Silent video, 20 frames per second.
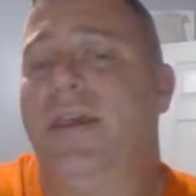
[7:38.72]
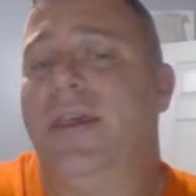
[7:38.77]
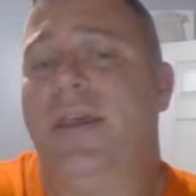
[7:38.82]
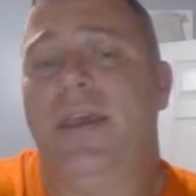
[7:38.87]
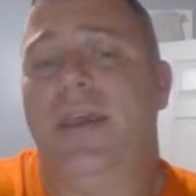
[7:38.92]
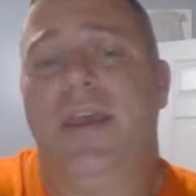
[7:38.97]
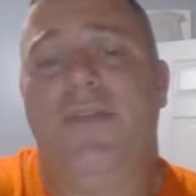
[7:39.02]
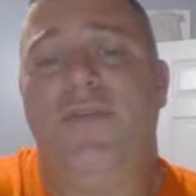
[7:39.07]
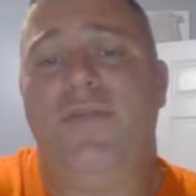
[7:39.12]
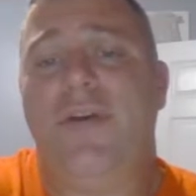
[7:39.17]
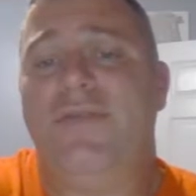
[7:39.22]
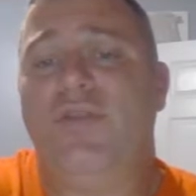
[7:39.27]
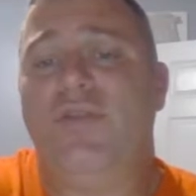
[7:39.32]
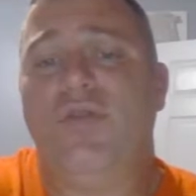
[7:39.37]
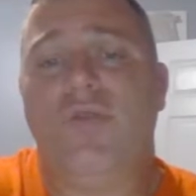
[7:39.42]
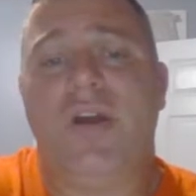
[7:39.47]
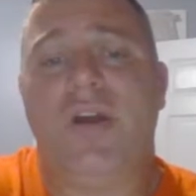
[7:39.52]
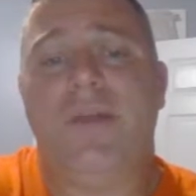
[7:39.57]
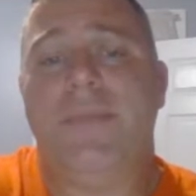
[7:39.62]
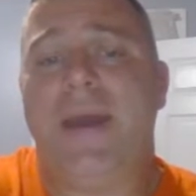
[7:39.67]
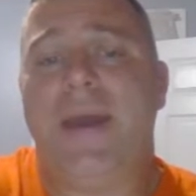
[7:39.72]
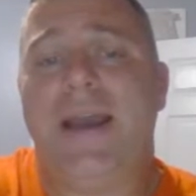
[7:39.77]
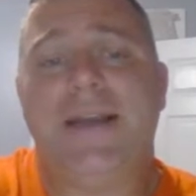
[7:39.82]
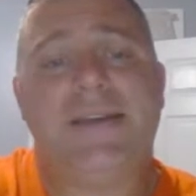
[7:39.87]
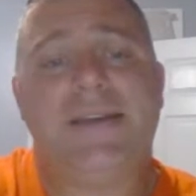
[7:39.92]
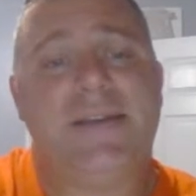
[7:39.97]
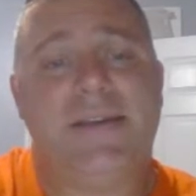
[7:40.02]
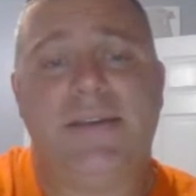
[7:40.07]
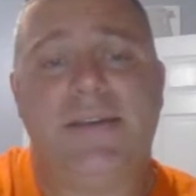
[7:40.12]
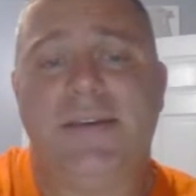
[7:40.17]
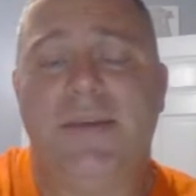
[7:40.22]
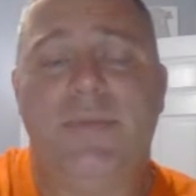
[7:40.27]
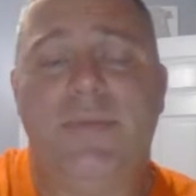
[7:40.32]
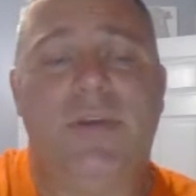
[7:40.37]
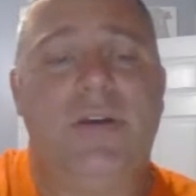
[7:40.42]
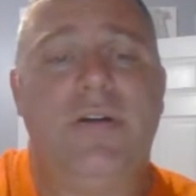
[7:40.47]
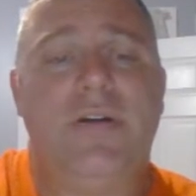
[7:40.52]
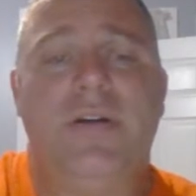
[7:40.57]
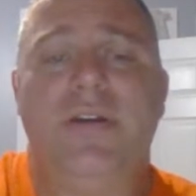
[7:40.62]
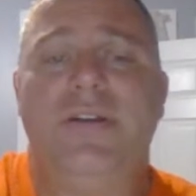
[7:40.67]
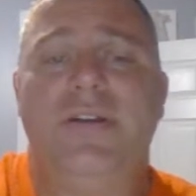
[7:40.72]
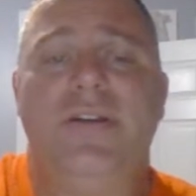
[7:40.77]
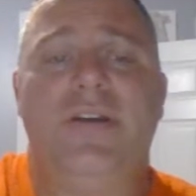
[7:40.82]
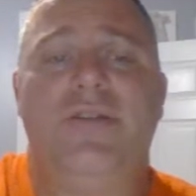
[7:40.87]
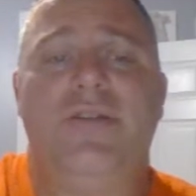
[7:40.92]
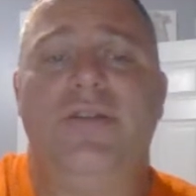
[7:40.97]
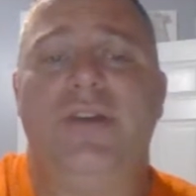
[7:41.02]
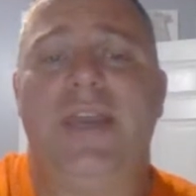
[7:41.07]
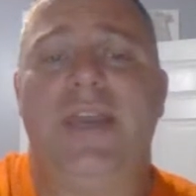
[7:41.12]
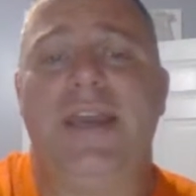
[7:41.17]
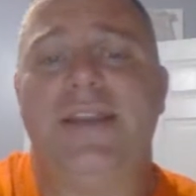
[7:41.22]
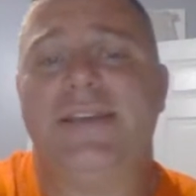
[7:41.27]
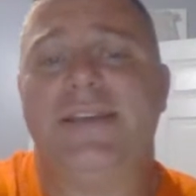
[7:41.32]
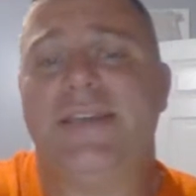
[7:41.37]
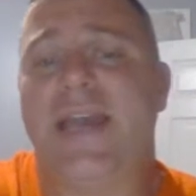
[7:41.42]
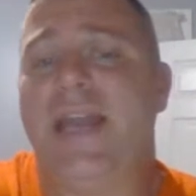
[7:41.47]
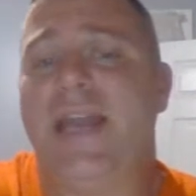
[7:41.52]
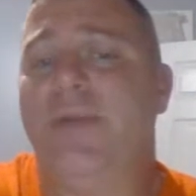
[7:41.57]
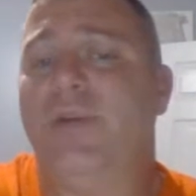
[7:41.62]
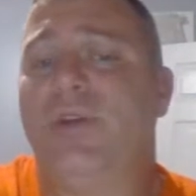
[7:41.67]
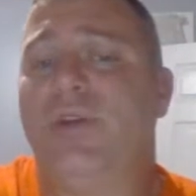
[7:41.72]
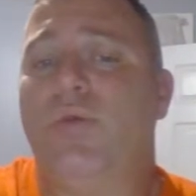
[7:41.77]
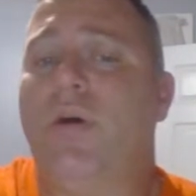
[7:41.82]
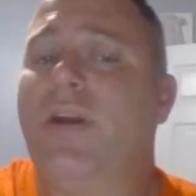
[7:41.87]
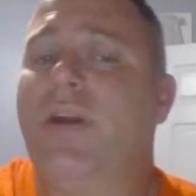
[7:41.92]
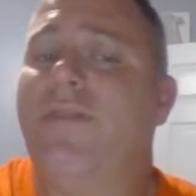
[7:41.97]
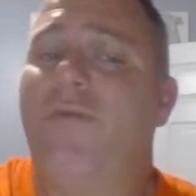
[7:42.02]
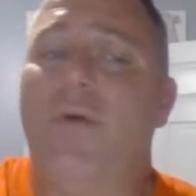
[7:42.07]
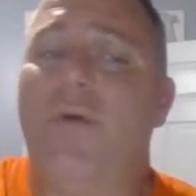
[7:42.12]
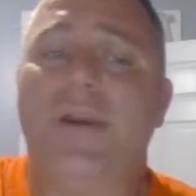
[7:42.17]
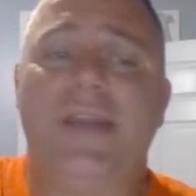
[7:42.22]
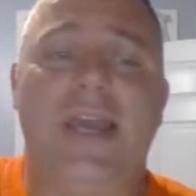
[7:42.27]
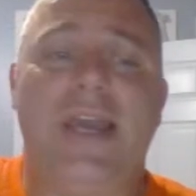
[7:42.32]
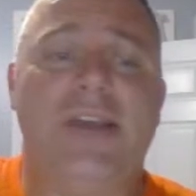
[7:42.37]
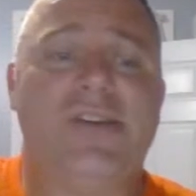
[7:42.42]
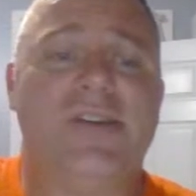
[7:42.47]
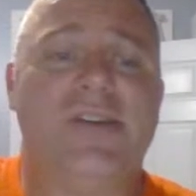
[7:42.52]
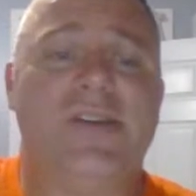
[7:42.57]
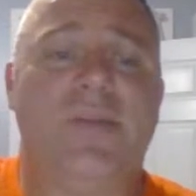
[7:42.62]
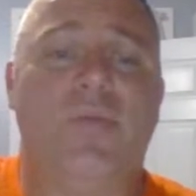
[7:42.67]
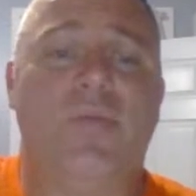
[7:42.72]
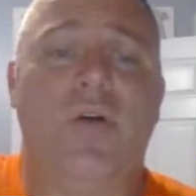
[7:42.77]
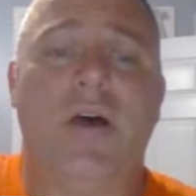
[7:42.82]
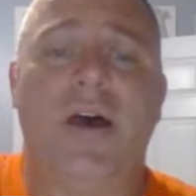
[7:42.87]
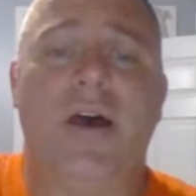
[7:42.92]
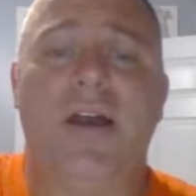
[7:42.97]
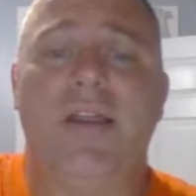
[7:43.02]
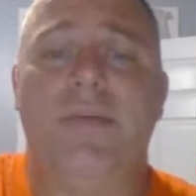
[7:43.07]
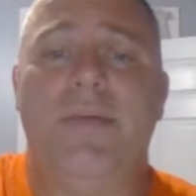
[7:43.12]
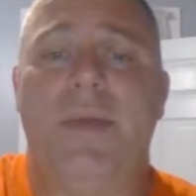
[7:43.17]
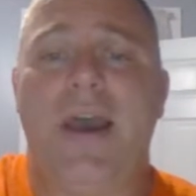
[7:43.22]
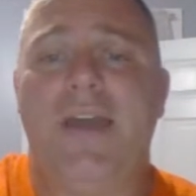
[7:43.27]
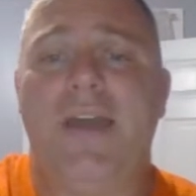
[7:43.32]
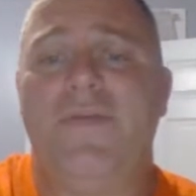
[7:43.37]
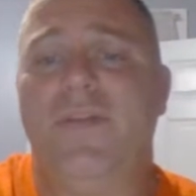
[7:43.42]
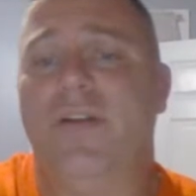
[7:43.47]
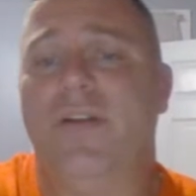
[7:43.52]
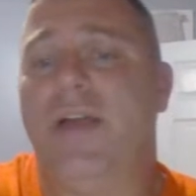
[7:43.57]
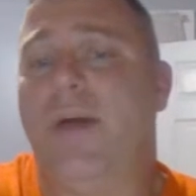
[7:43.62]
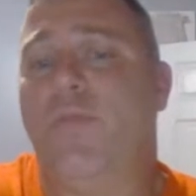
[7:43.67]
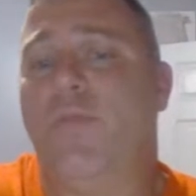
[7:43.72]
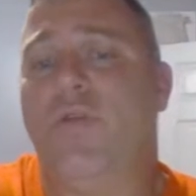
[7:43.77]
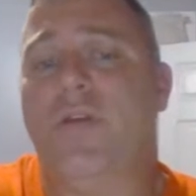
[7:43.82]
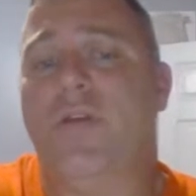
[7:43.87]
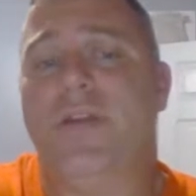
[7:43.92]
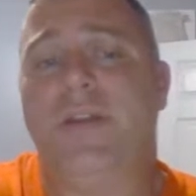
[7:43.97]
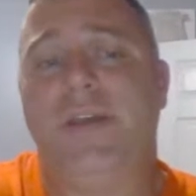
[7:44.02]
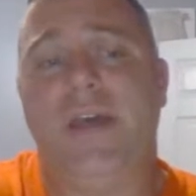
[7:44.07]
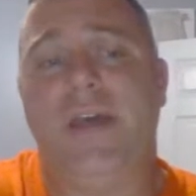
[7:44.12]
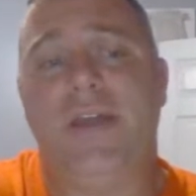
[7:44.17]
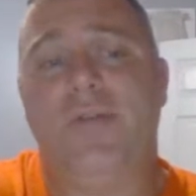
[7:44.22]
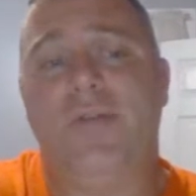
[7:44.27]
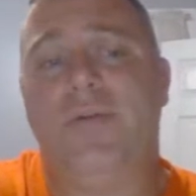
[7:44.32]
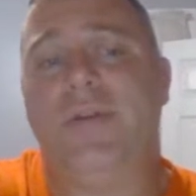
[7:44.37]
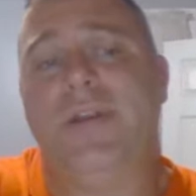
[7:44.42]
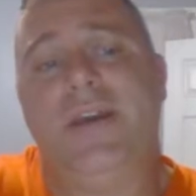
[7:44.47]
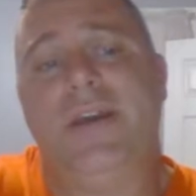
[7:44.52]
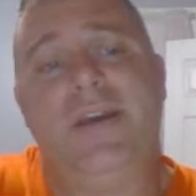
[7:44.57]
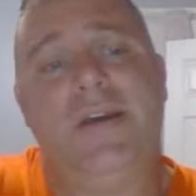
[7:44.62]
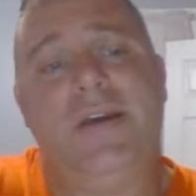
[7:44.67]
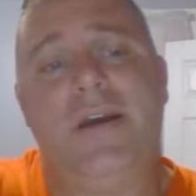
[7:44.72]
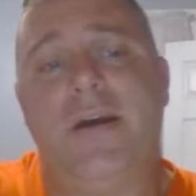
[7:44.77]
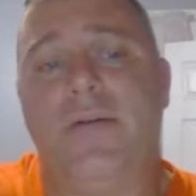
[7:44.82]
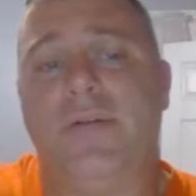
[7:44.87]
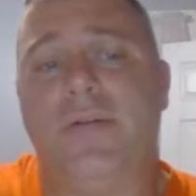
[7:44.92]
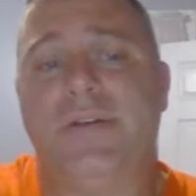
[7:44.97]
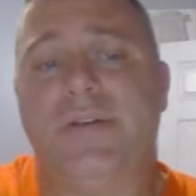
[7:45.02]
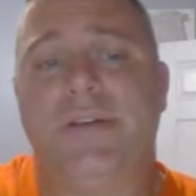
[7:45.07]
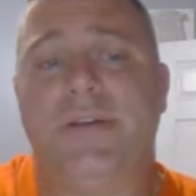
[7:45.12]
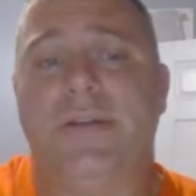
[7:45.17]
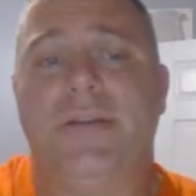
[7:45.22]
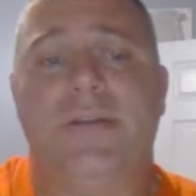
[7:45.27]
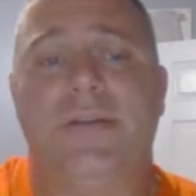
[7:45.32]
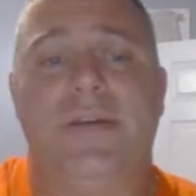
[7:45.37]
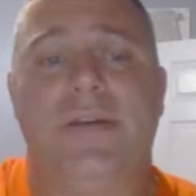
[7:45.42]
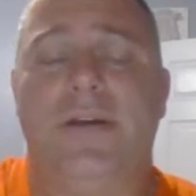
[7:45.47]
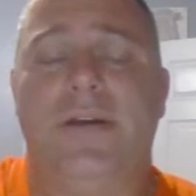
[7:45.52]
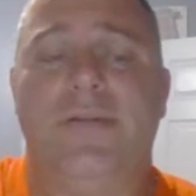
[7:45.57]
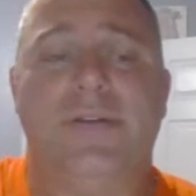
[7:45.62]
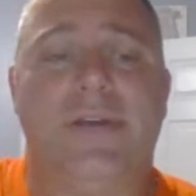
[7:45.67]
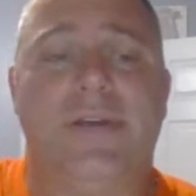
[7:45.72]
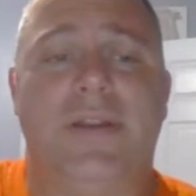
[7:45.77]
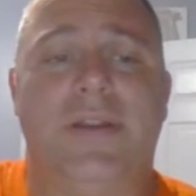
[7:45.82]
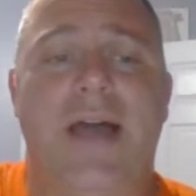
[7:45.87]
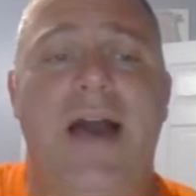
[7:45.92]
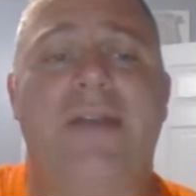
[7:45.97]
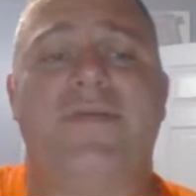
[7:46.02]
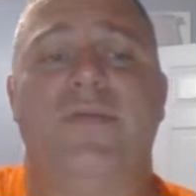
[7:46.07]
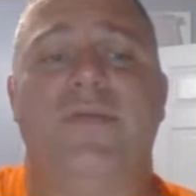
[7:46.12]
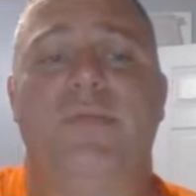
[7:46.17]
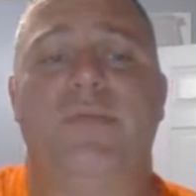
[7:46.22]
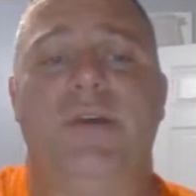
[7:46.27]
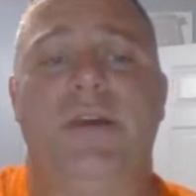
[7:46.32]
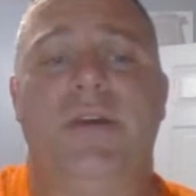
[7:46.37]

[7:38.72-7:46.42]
if you have two running backs similar and you can't decide on which one, if one catches the ball out of the backfield a lot more than the other one, there you go. It's a lock for me.